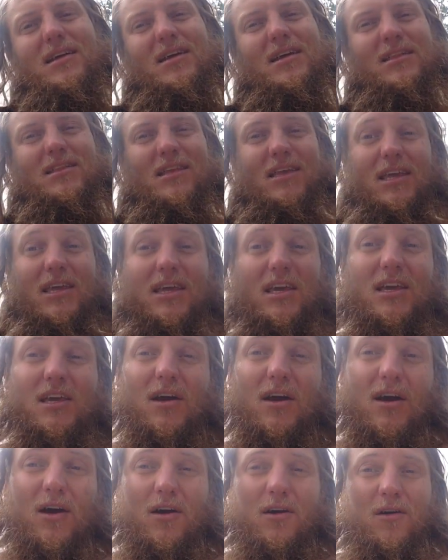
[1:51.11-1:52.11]
and the
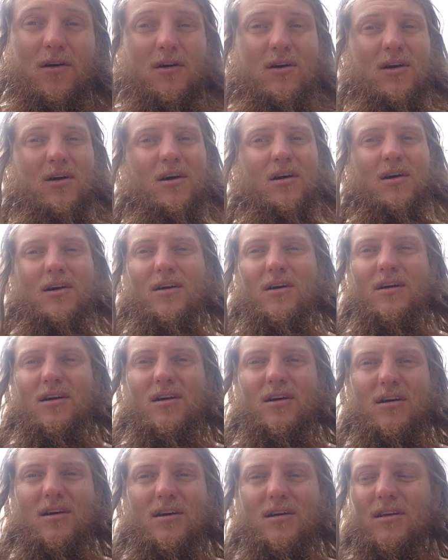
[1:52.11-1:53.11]
ego.
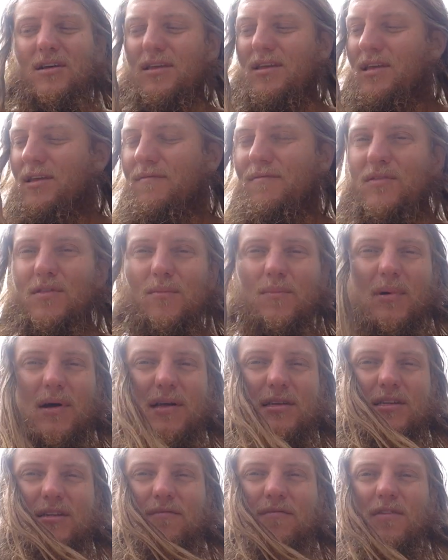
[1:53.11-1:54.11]
Even the
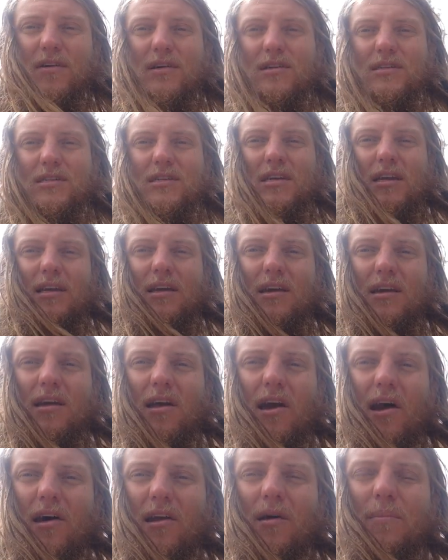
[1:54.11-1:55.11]
best of us can get
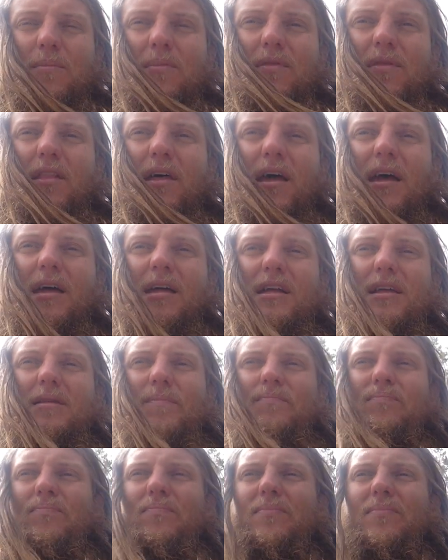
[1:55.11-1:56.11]
caught up in that.
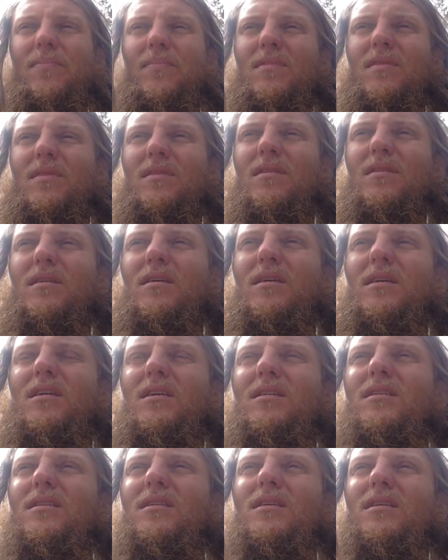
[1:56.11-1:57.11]

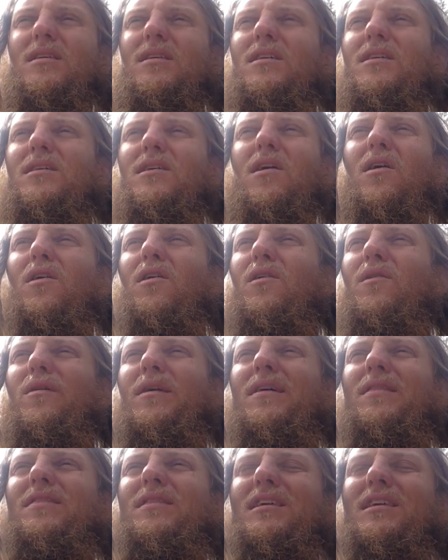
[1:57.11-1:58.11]
The ego
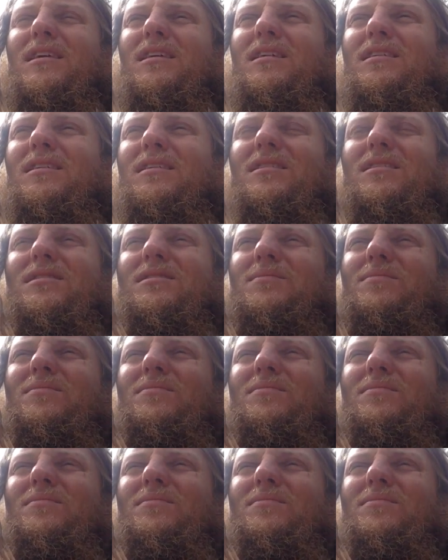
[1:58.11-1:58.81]
and the